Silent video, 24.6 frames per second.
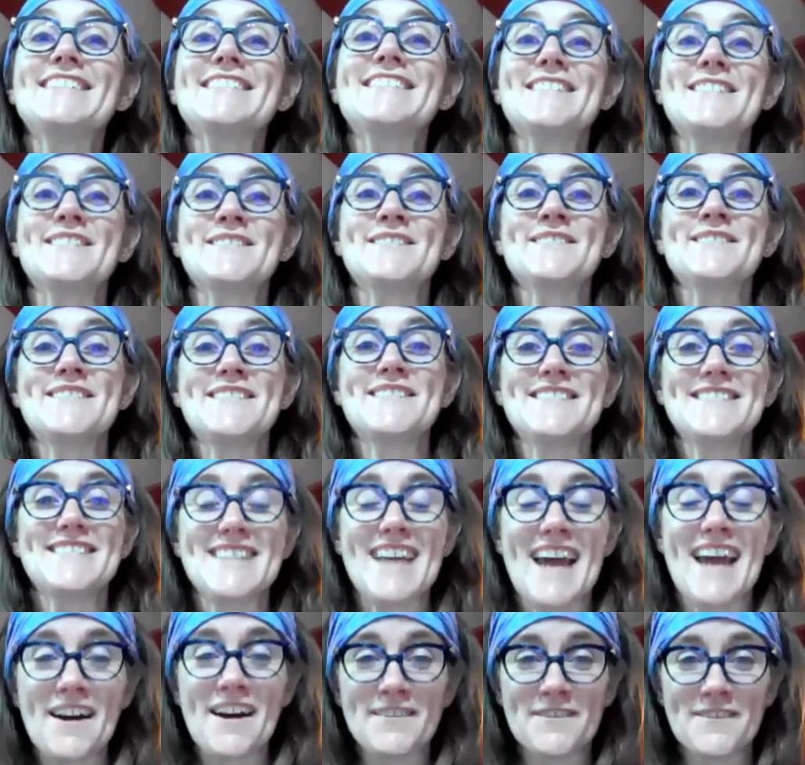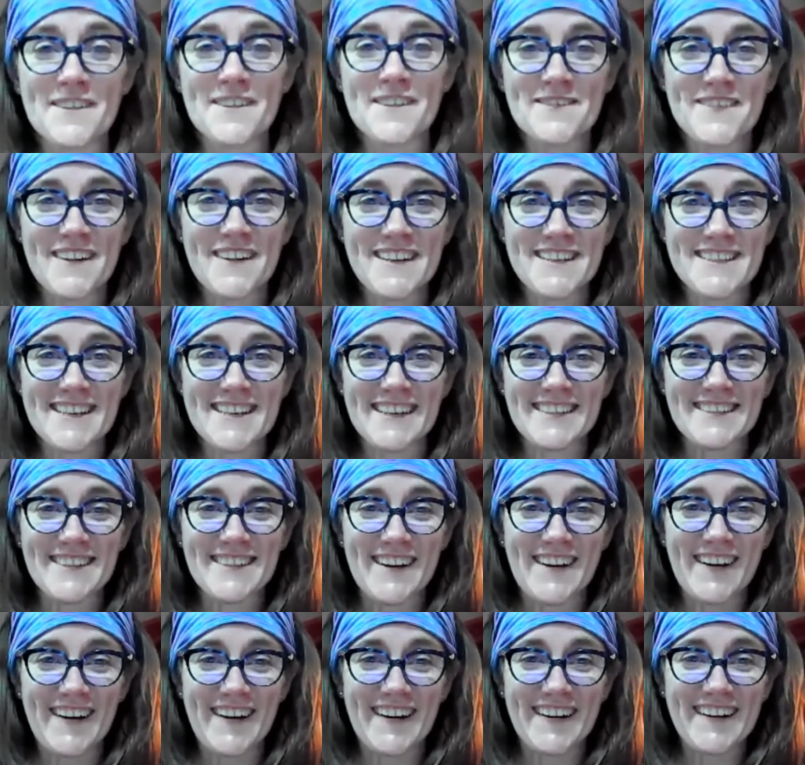to downward facing
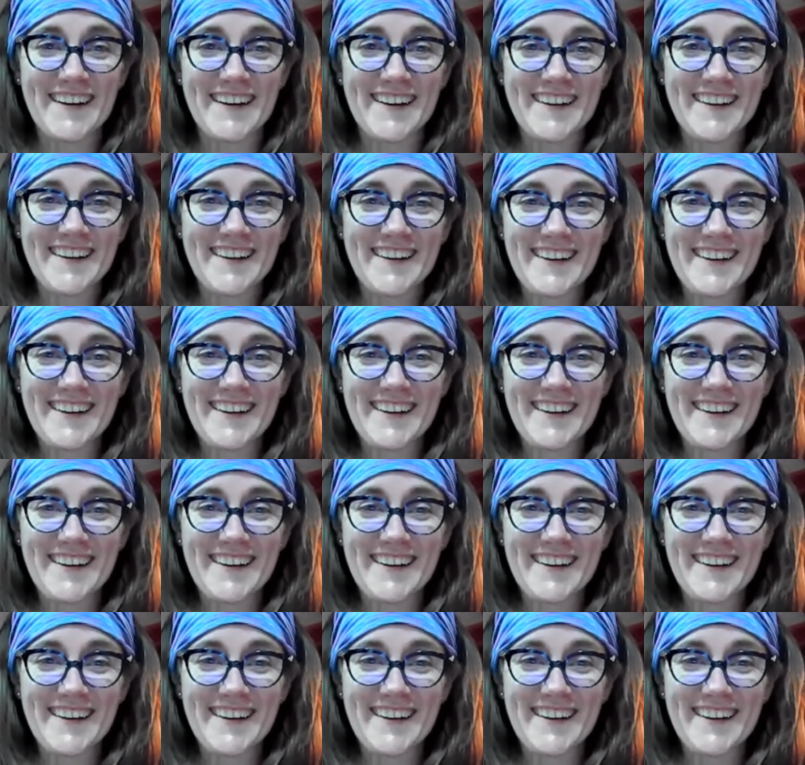dog.